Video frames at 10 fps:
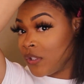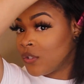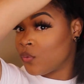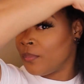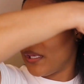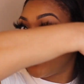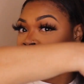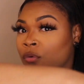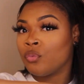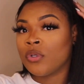This will be
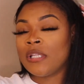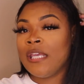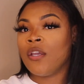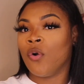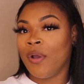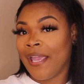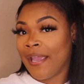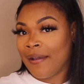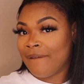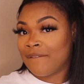a really
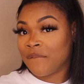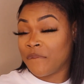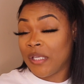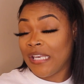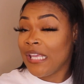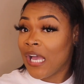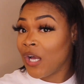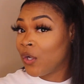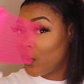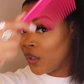quick
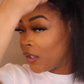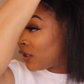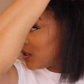video.